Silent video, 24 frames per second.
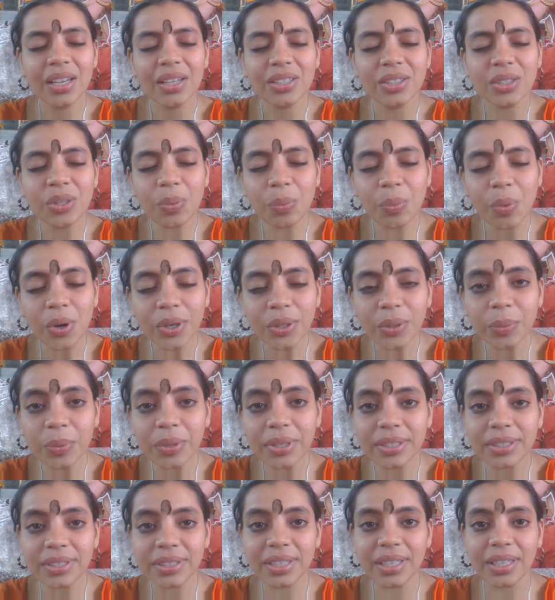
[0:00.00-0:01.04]
So what
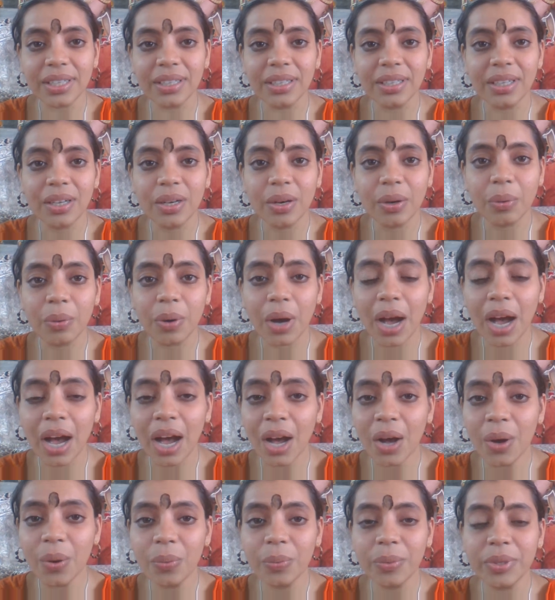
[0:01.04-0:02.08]
we say,
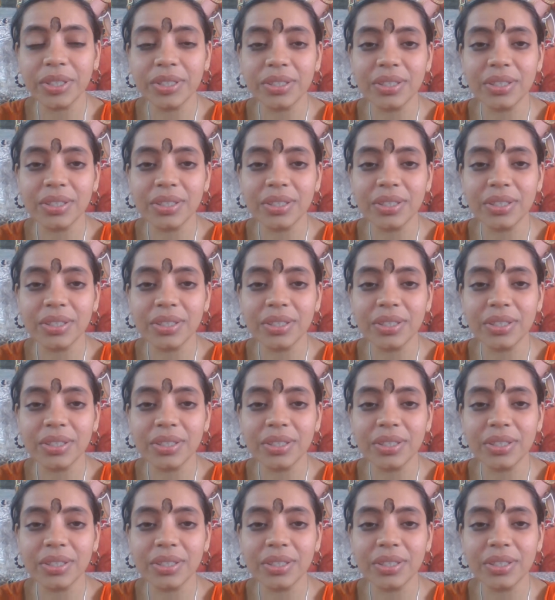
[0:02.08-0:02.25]
how we